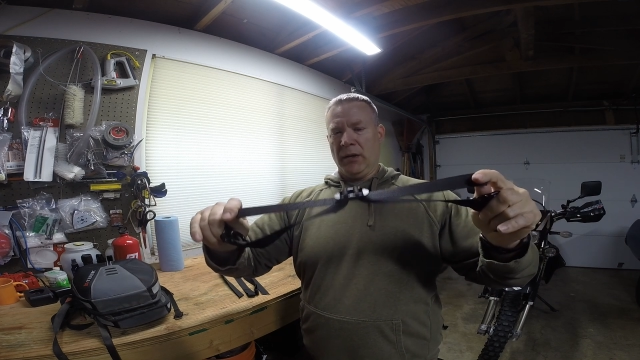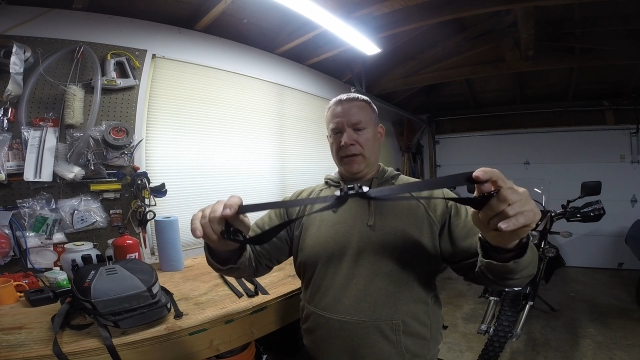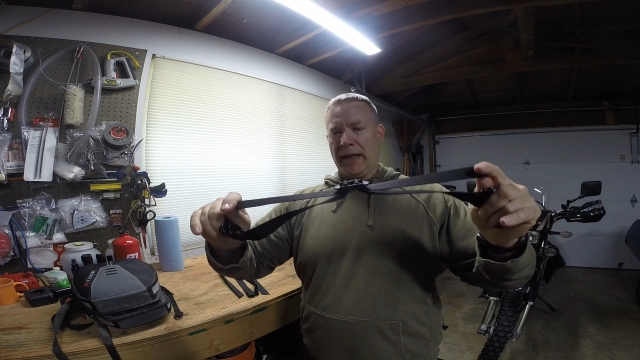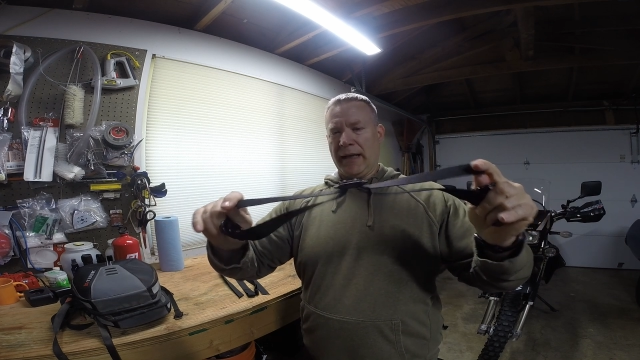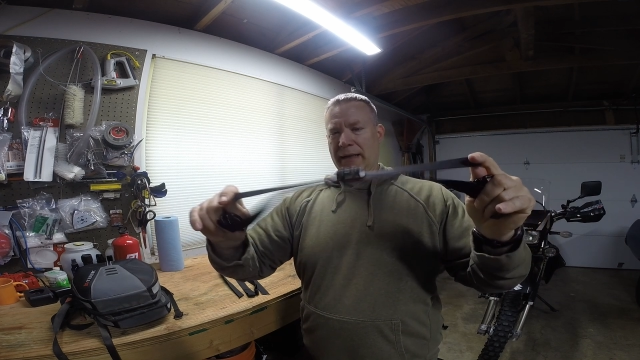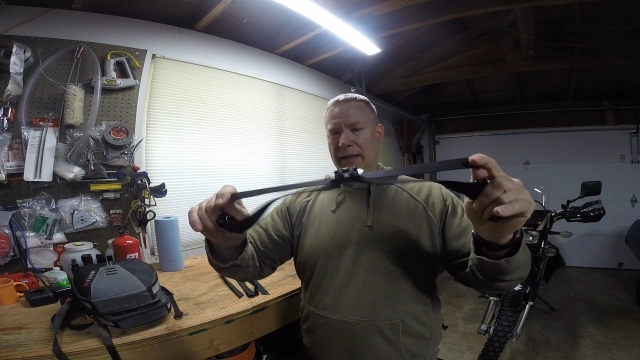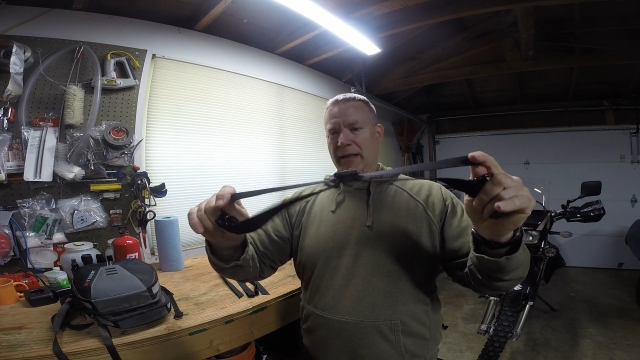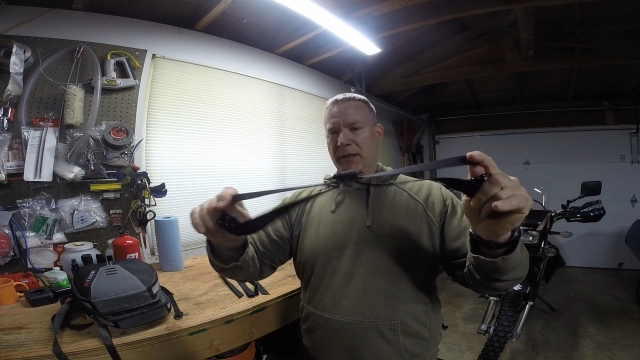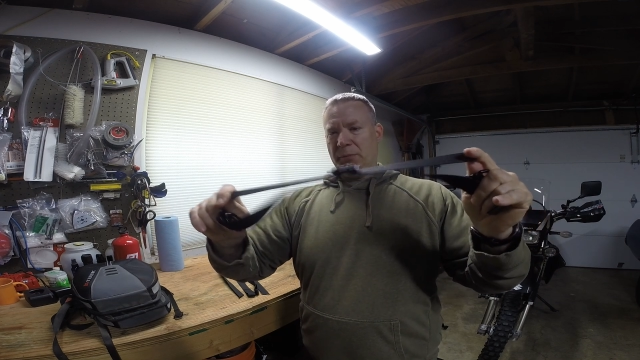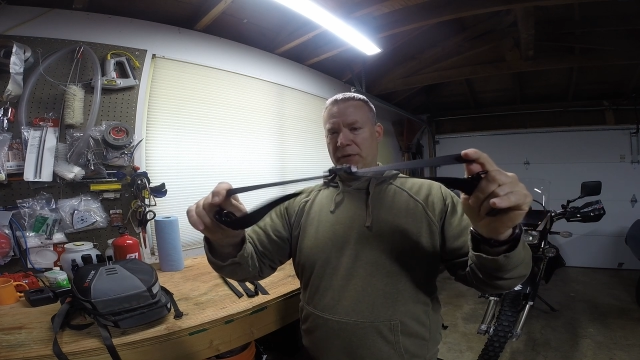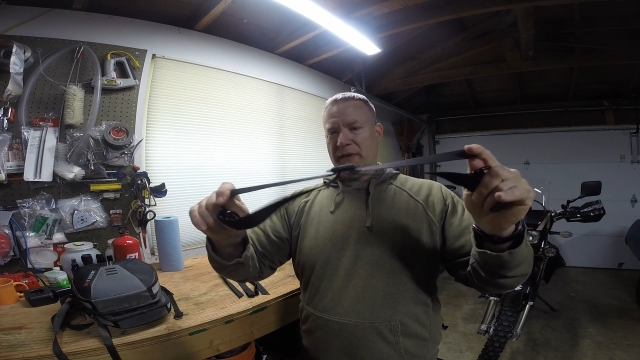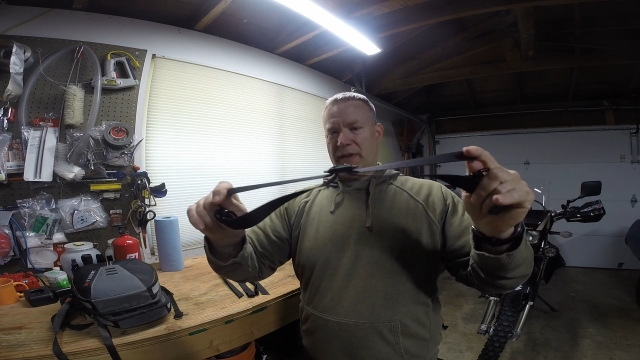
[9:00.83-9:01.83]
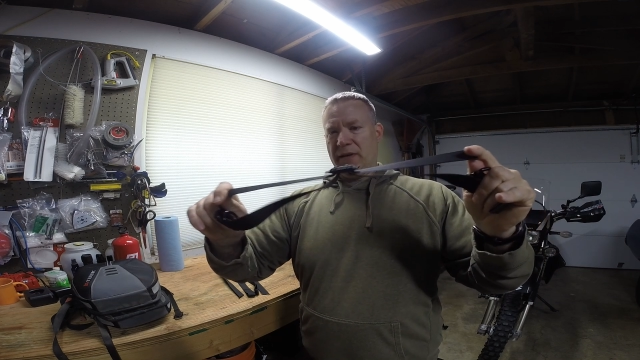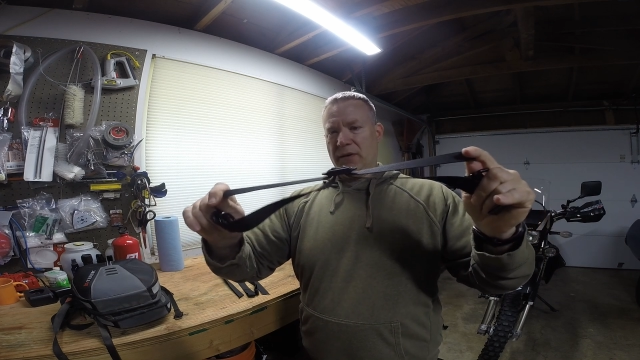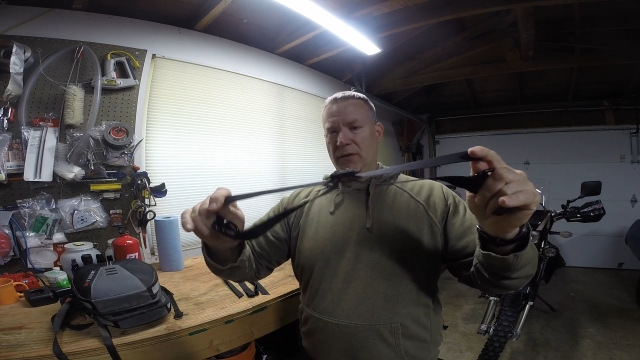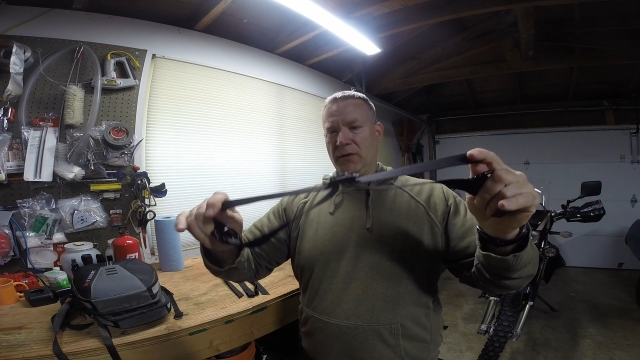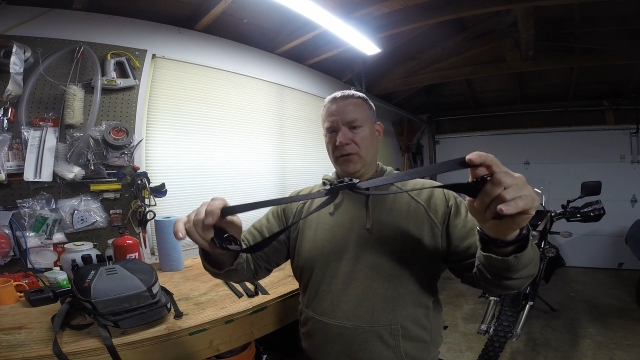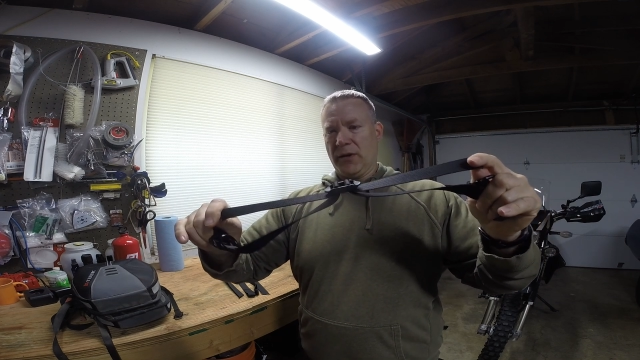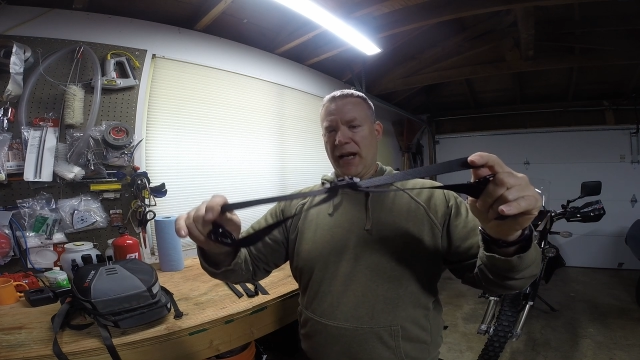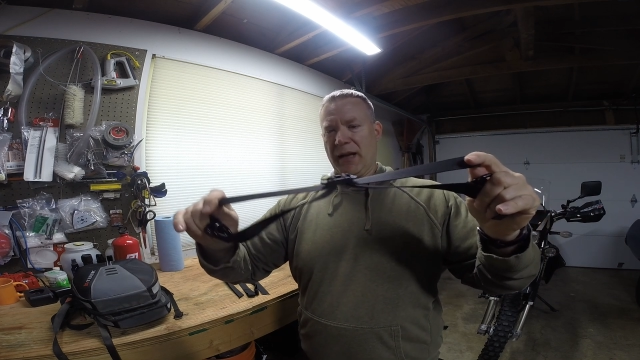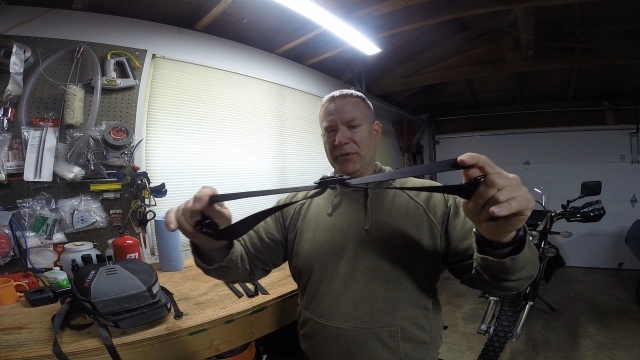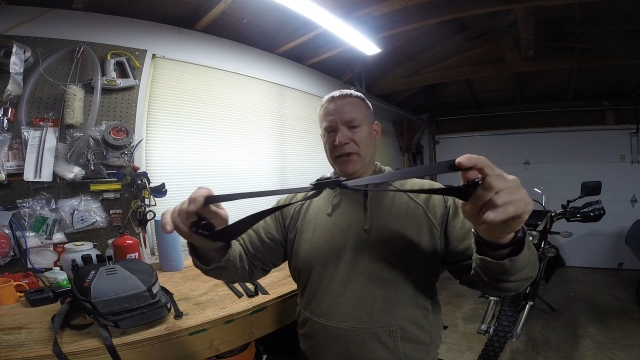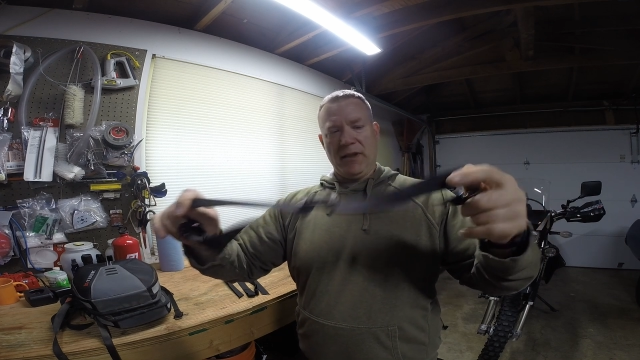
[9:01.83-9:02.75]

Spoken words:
tighten it up with these 2 straps